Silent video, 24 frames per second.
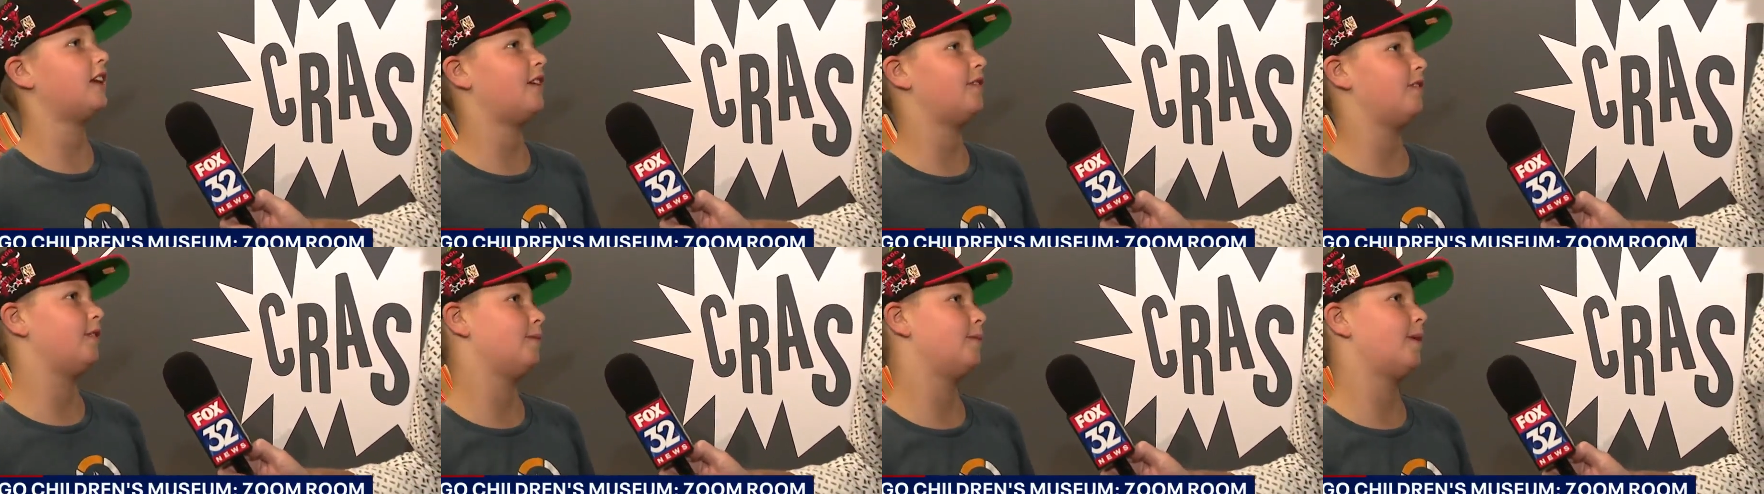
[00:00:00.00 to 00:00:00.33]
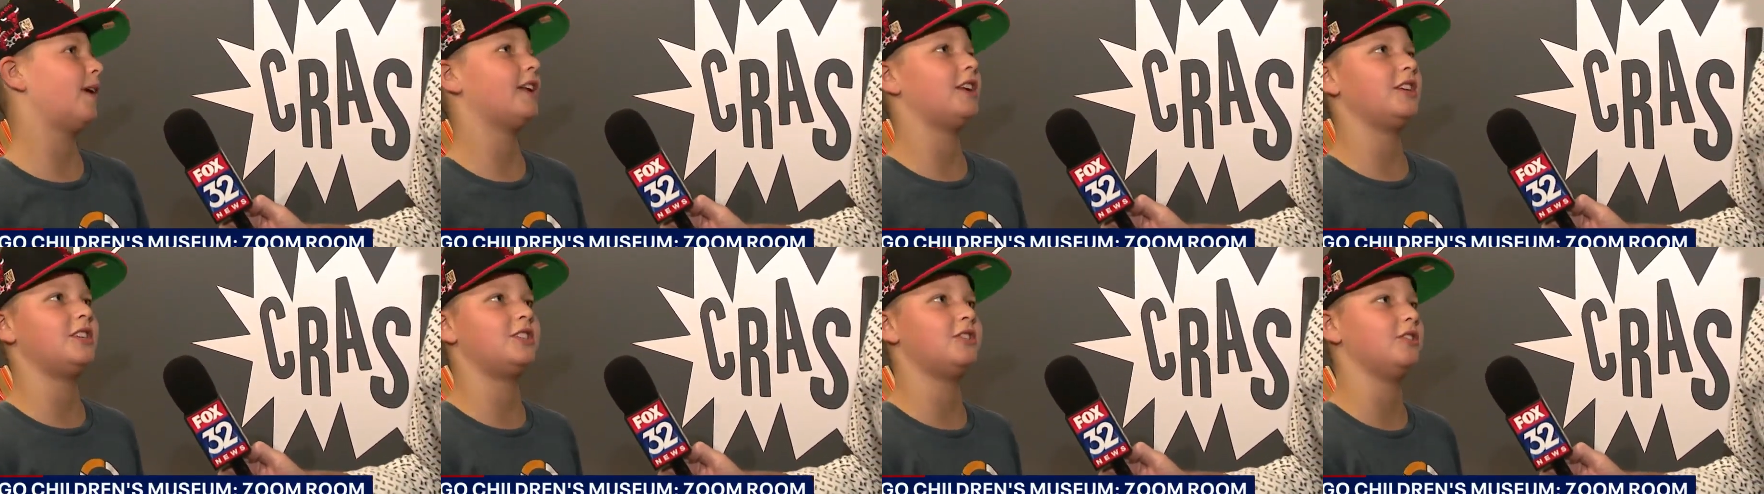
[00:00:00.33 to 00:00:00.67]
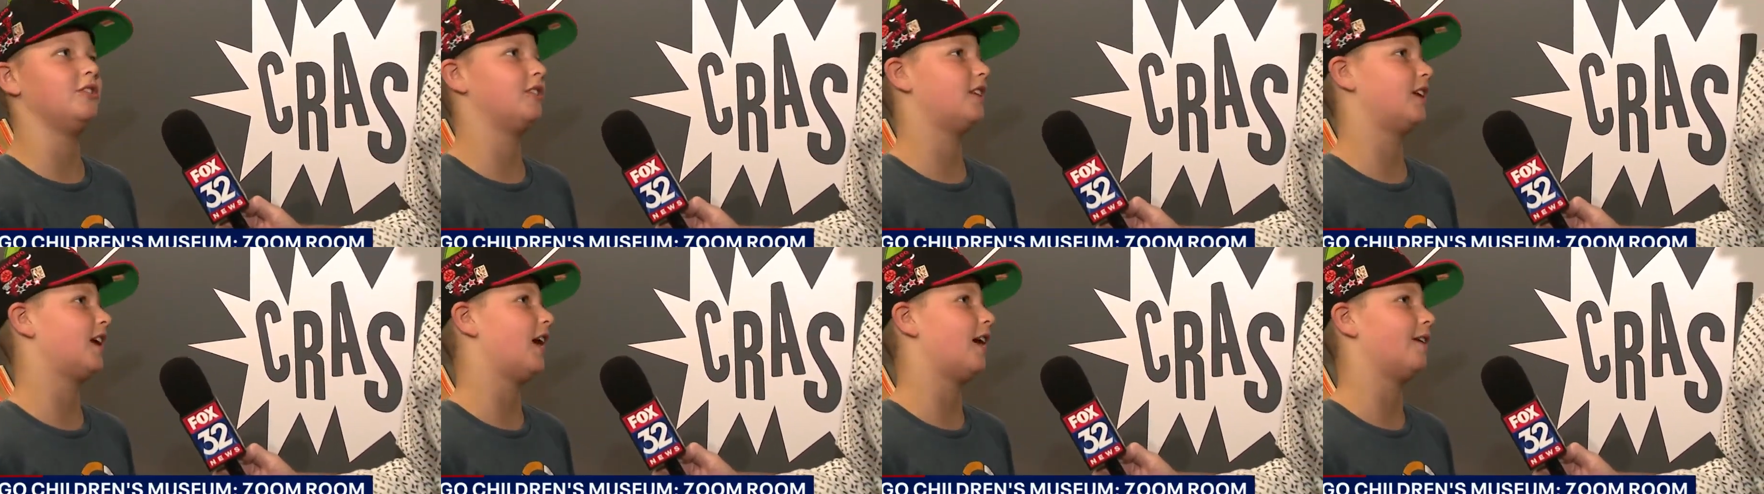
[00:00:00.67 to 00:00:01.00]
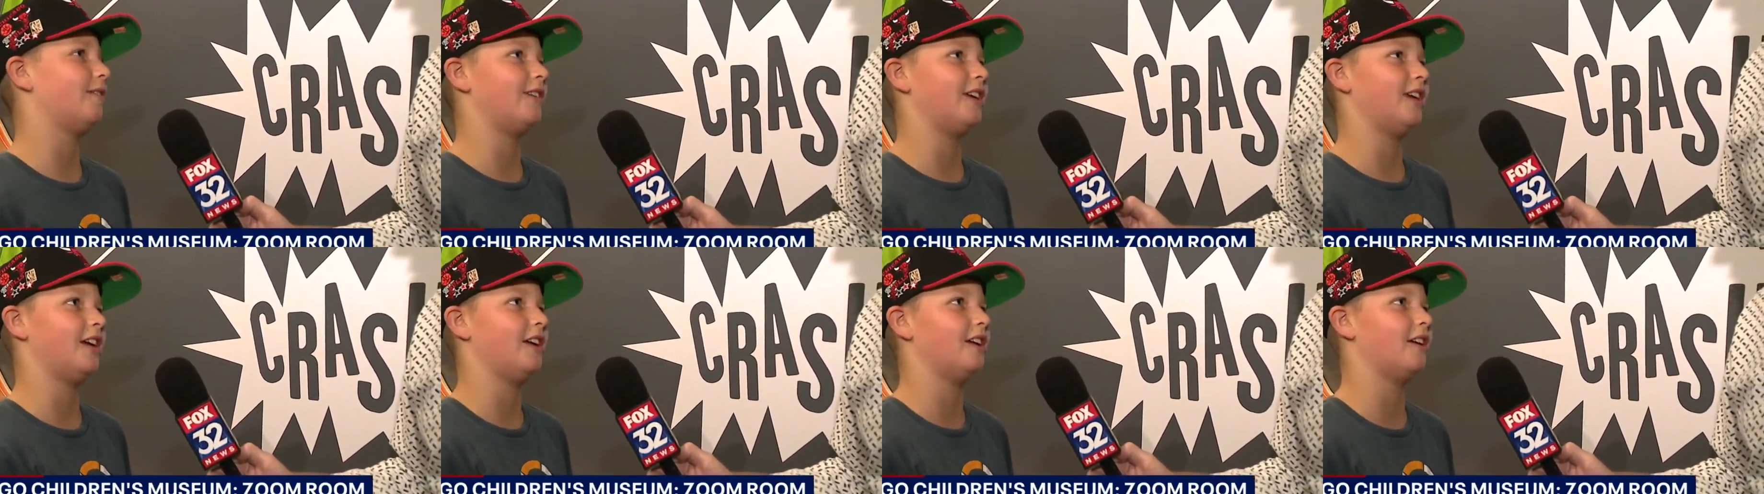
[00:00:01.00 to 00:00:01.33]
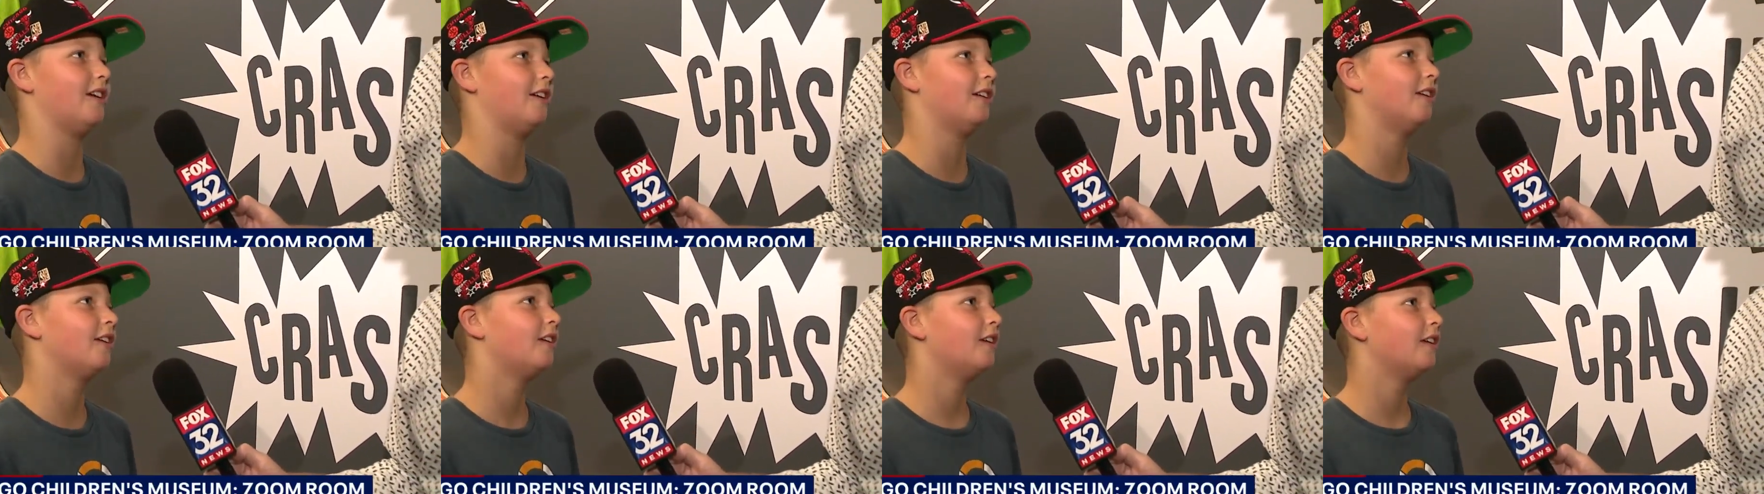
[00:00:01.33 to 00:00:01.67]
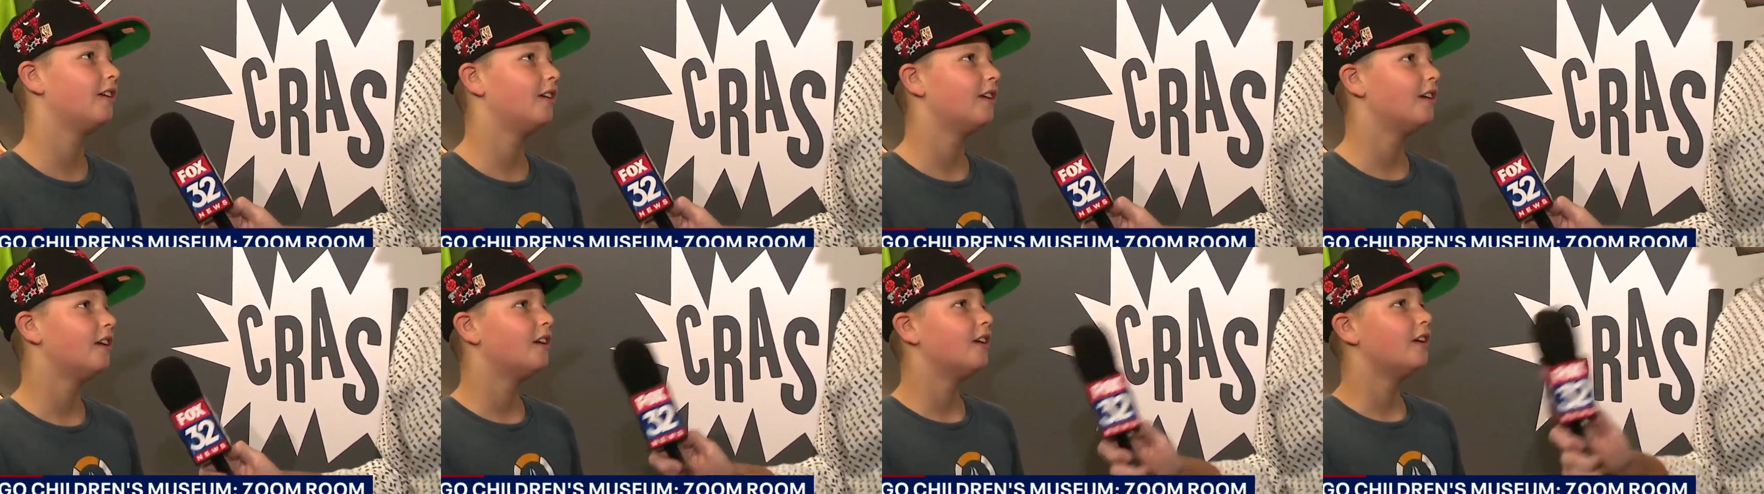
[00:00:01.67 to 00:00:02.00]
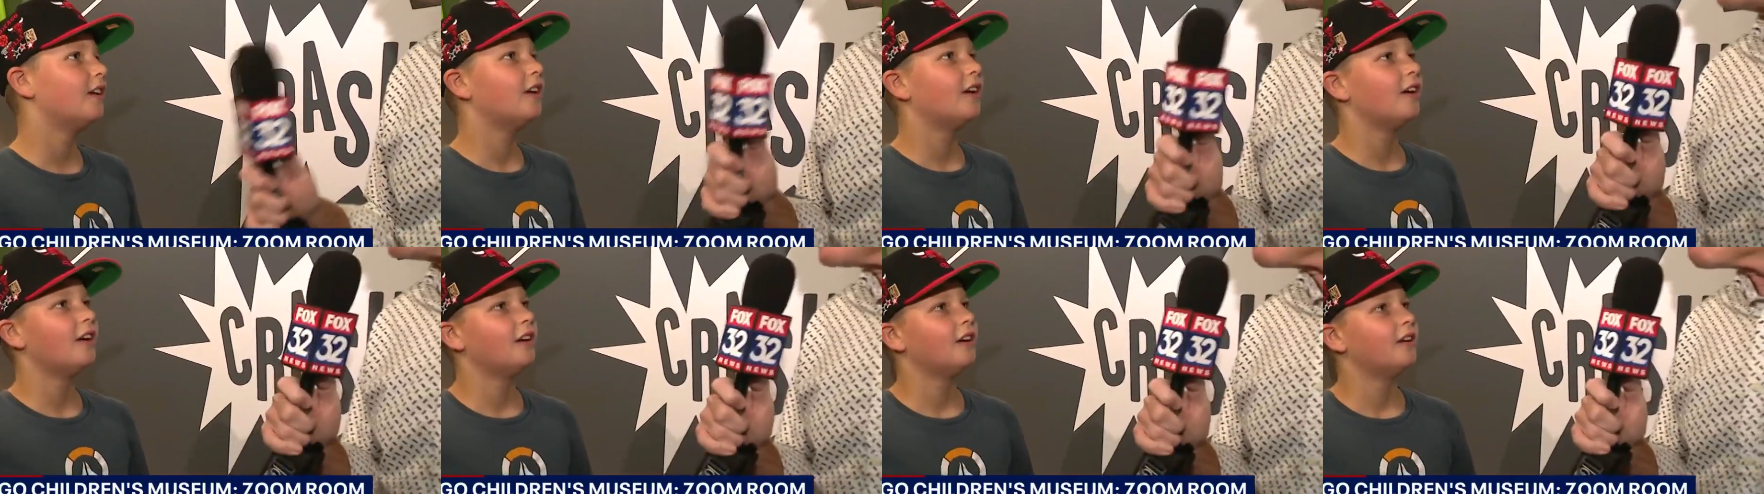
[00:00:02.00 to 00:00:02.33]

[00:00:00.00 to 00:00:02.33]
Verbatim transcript: everybody should come here. Wow, do